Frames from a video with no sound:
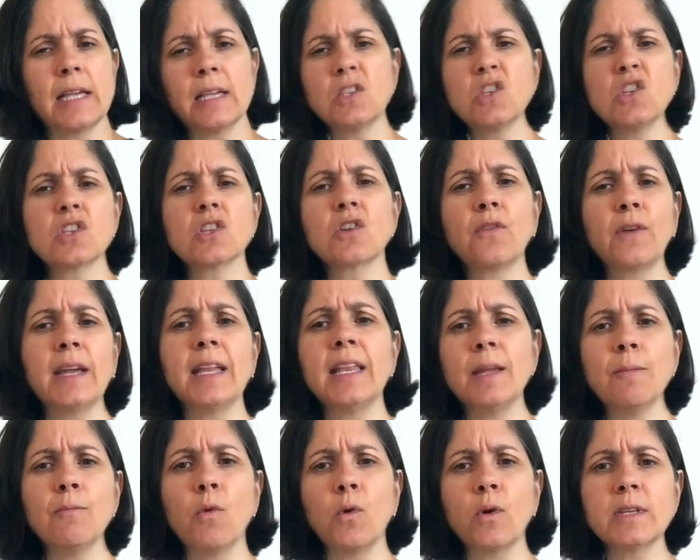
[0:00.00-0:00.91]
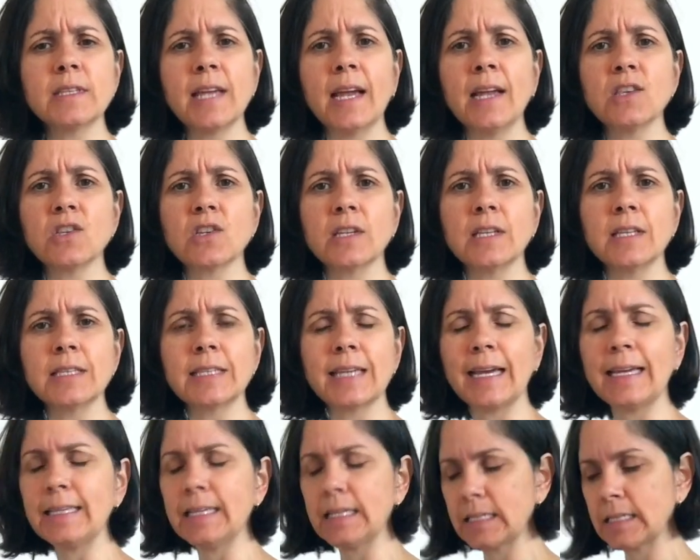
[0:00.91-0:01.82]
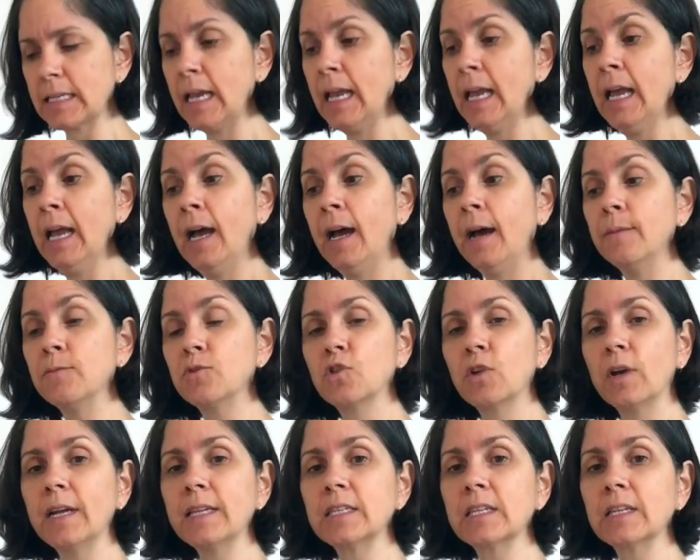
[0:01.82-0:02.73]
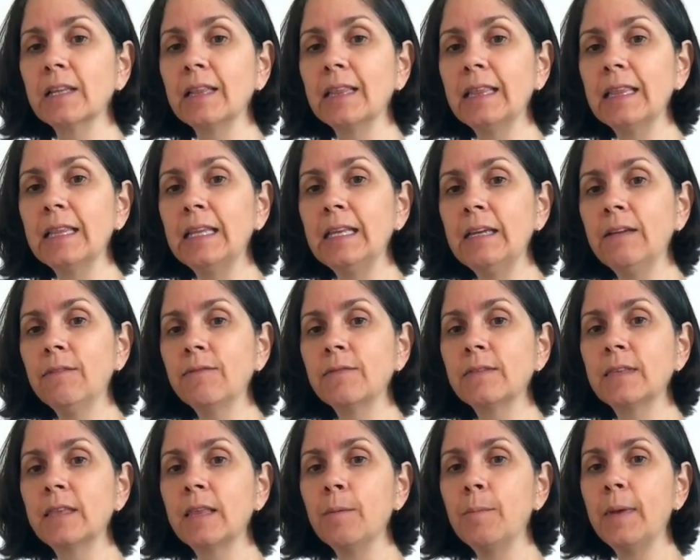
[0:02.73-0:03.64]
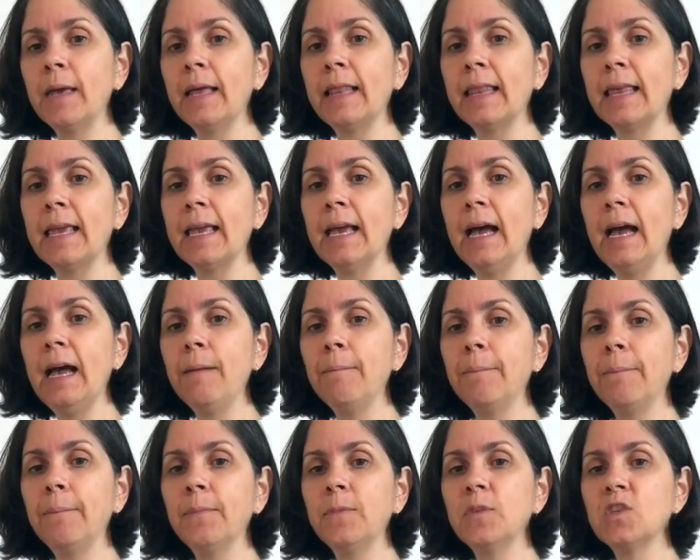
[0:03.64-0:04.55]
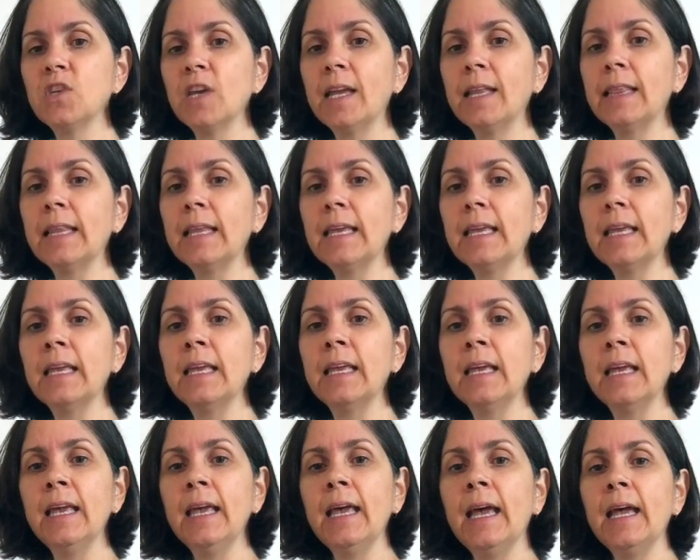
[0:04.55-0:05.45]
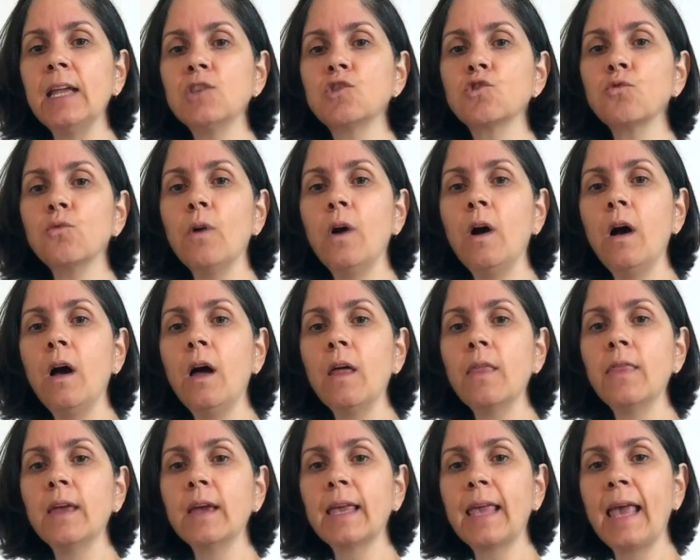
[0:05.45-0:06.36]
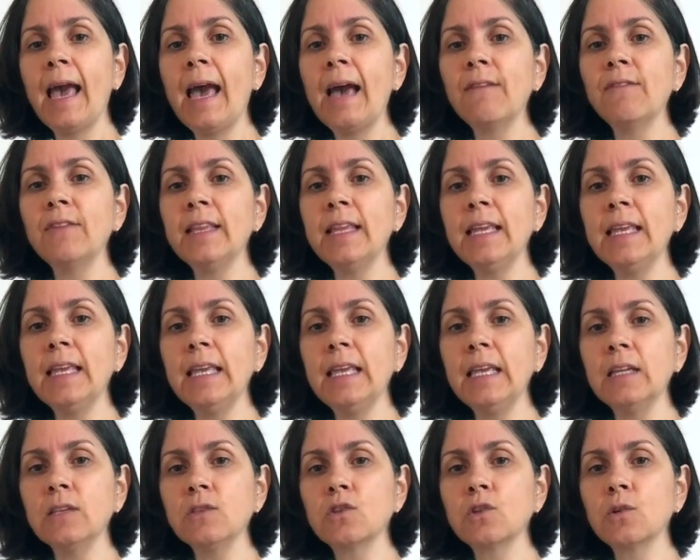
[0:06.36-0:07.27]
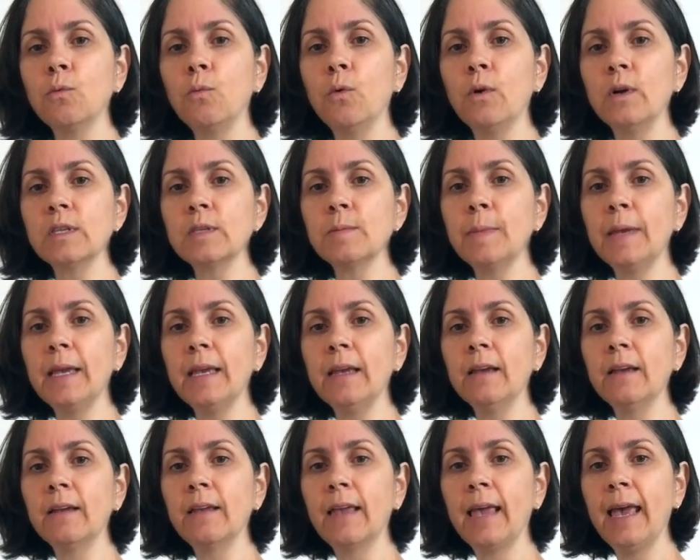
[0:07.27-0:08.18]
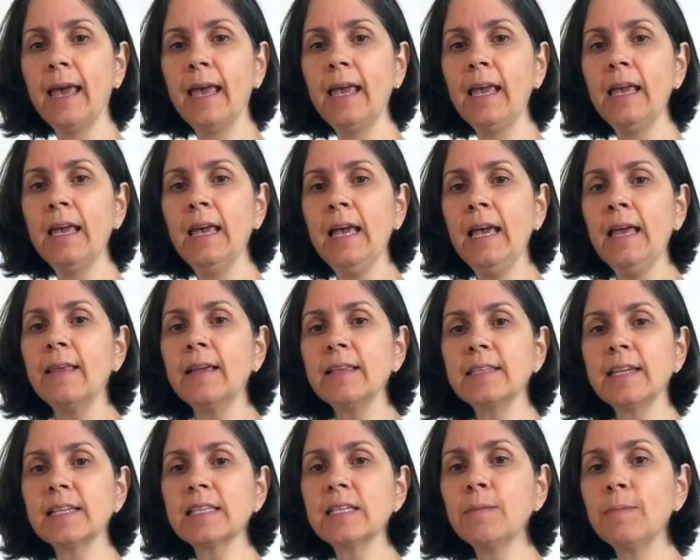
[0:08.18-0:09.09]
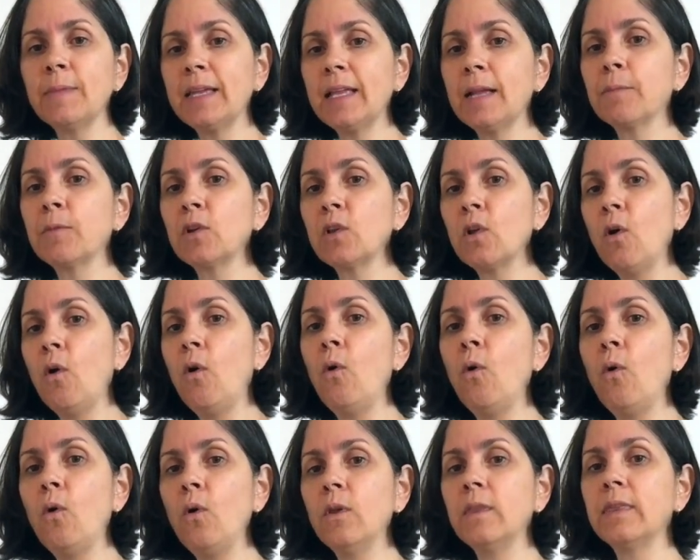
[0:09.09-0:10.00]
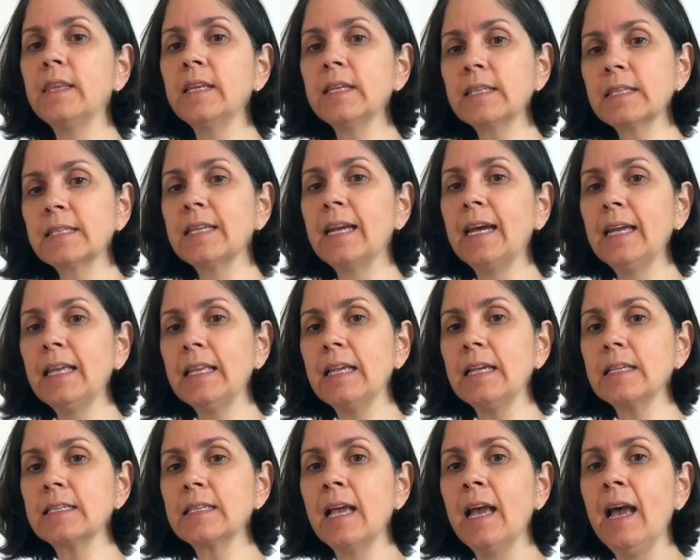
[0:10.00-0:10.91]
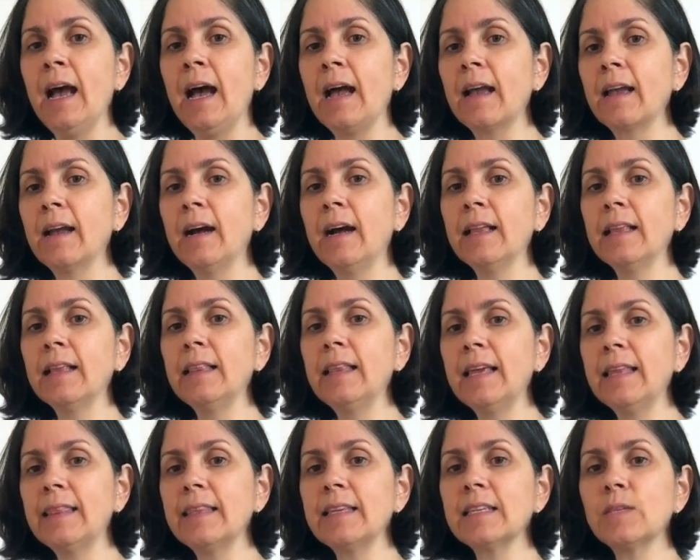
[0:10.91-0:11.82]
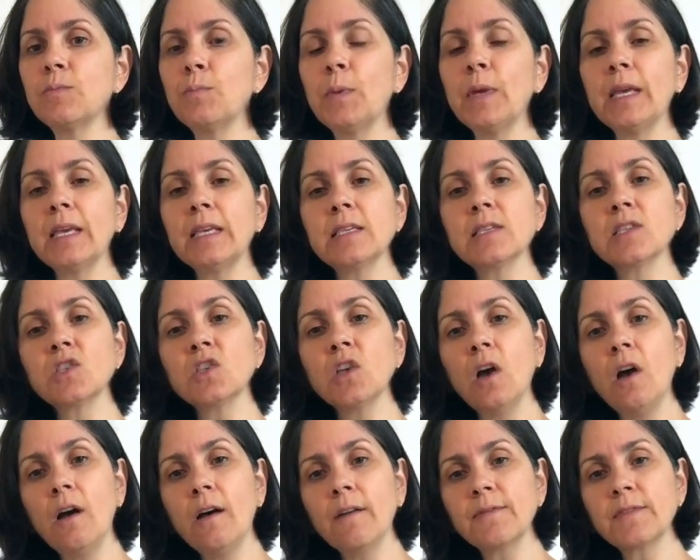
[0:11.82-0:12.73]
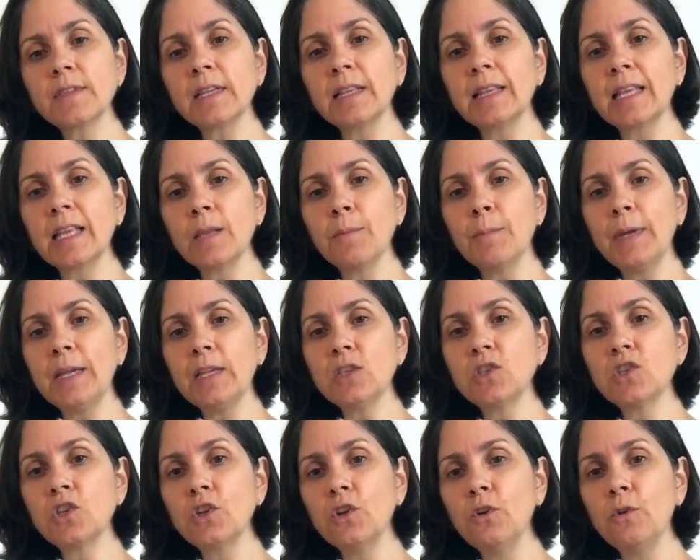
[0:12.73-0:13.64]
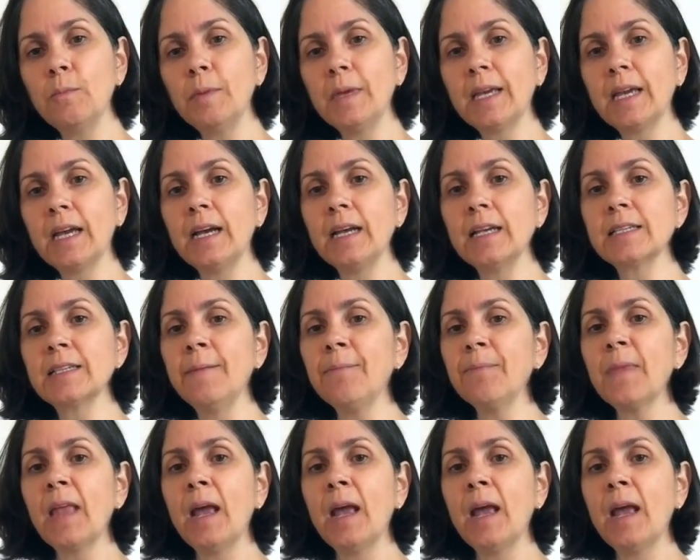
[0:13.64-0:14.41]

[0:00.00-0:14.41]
that's just creating more tension and tightness. I'm trying to lift the belly up gently and draw the cavity in towards me, okay? That doesn't mean I'm gonna hold this tightness. I gotta let this be soft a little bit too, because